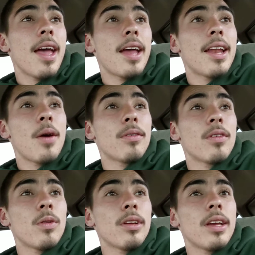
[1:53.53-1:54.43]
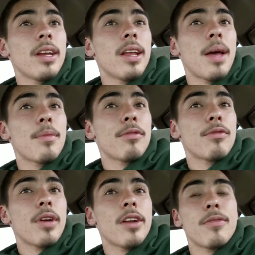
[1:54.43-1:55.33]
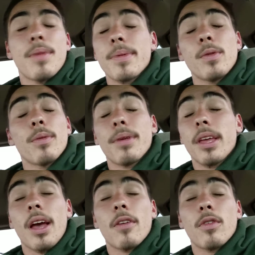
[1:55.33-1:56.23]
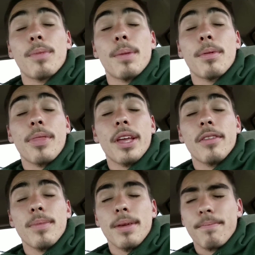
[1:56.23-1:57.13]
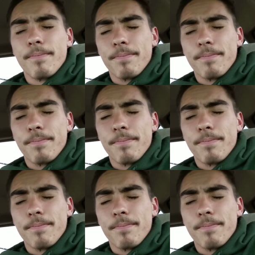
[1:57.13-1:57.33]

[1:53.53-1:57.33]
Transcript: and now as an older kid, I'm afraid of maybe what people think of me.